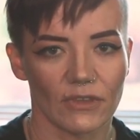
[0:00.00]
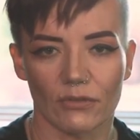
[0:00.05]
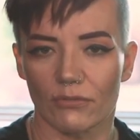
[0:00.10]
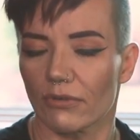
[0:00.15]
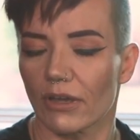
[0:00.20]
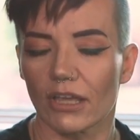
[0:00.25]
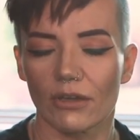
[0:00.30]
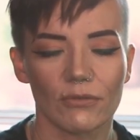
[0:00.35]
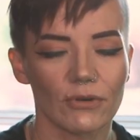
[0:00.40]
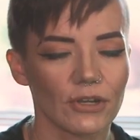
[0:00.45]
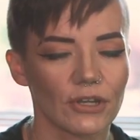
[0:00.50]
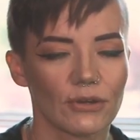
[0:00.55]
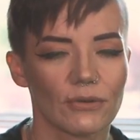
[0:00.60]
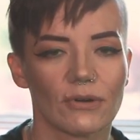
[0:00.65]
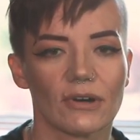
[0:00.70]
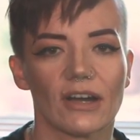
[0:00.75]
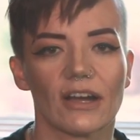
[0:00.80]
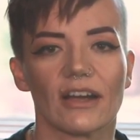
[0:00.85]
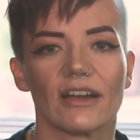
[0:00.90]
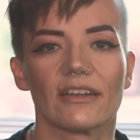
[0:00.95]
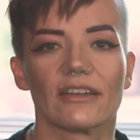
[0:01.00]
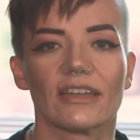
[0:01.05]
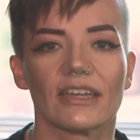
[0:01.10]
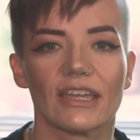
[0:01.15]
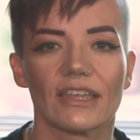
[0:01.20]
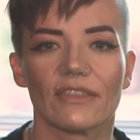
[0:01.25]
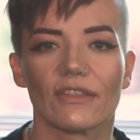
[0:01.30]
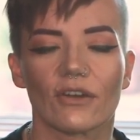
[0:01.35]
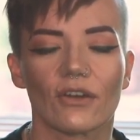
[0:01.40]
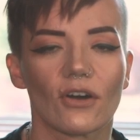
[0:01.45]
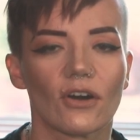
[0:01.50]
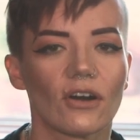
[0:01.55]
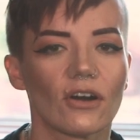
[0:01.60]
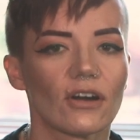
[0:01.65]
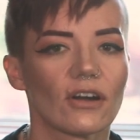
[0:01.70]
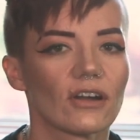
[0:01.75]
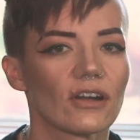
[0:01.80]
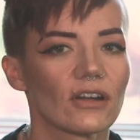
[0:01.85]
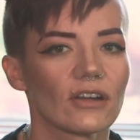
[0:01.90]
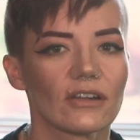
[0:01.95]
Right where you are, in the
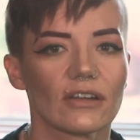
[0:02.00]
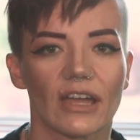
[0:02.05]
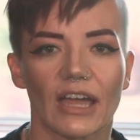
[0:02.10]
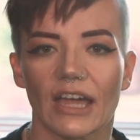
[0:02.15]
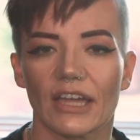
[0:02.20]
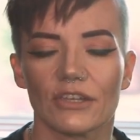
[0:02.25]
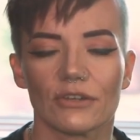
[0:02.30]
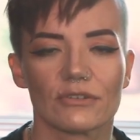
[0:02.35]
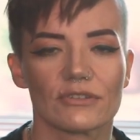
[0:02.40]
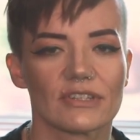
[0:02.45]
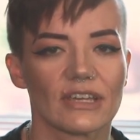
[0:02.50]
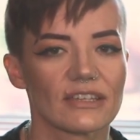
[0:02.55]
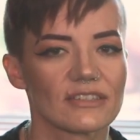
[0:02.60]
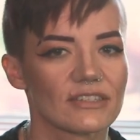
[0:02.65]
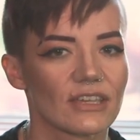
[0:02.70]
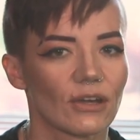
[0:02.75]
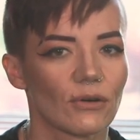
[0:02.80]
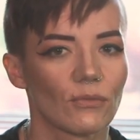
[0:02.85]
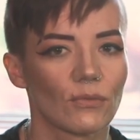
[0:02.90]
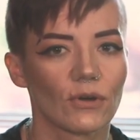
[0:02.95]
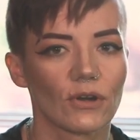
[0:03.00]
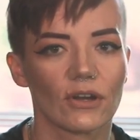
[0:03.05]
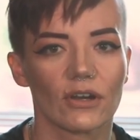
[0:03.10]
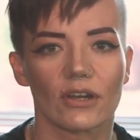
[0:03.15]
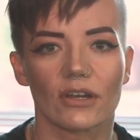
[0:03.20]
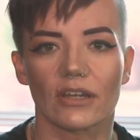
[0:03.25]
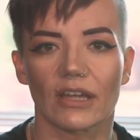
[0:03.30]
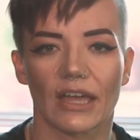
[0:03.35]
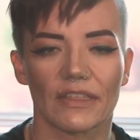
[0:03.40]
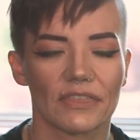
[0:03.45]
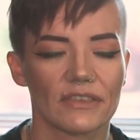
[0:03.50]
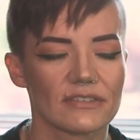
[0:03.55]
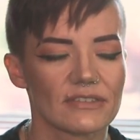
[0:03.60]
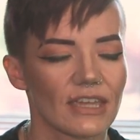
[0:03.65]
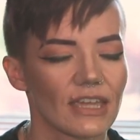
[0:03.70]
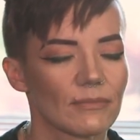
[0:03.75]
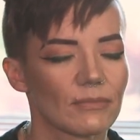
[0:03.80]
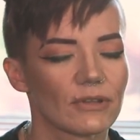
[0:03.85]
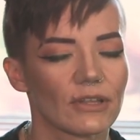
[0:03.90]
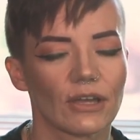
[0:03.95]
car, at your desk at work, at the
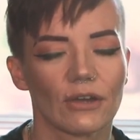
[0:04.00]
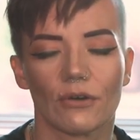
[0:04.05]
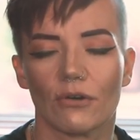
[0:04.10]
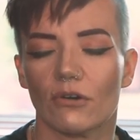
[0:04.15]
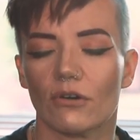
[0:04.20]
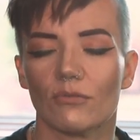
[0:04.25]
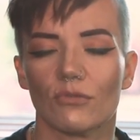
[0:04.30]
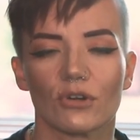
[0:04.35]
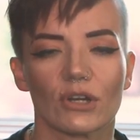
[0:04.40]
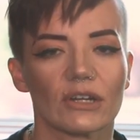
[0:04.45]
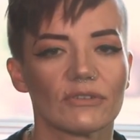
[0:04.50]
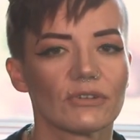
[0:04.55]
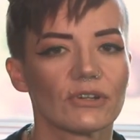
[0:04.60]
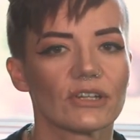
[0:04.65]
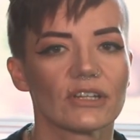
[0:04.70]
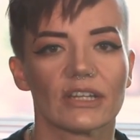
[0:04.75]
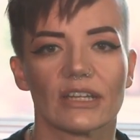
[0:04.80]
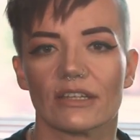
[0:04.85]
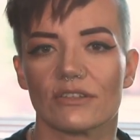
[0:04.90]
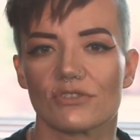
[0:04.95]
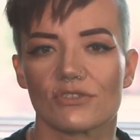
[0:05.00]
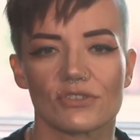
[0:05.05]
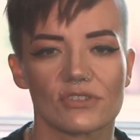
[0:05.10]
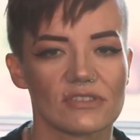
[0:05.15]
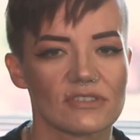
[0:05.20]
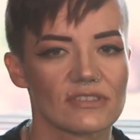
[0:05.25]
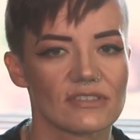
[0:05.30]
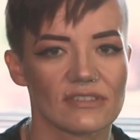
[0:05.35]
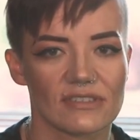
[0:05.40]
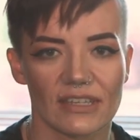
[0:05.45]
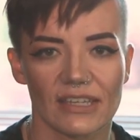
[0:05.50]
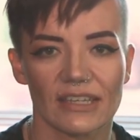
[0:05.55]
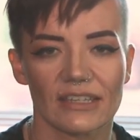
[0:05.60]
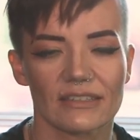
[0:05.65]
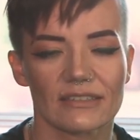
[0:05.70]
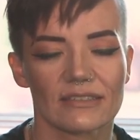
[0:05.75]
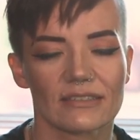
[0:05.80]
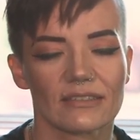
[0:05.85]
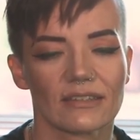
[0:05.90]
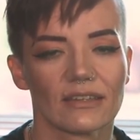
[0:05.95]
table at home, wherever it is, just
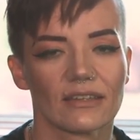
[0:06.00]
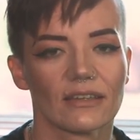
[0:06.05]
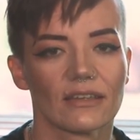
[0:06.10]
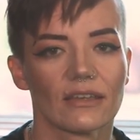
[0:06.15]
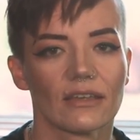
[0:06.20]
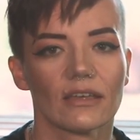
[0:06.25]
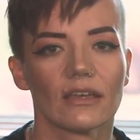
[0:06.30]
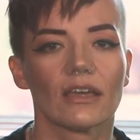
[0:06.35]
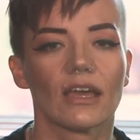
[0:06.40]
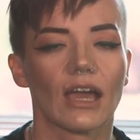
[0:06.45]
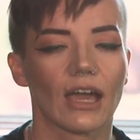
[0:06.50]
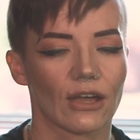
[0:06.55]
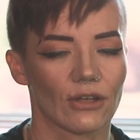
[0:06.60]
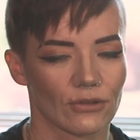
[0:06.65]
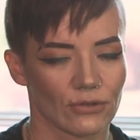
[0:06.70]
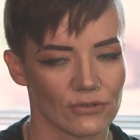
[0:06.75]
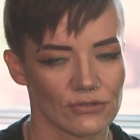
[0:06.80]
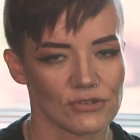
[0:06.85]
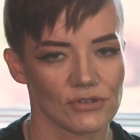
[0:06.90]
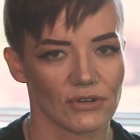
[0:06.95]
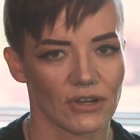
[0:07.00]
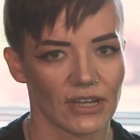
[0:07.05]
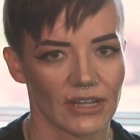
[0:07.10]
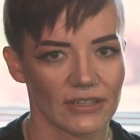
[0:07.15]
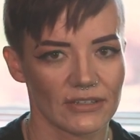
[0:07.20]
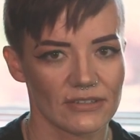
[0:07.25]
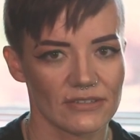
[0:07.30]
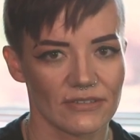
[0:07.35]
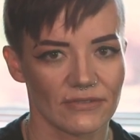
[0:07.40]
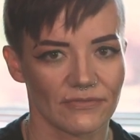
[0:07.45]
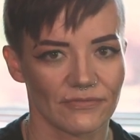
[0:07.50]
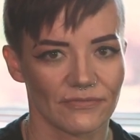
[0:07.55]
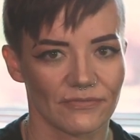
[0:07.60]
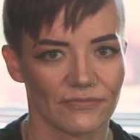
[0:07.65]
sit and close your eyes.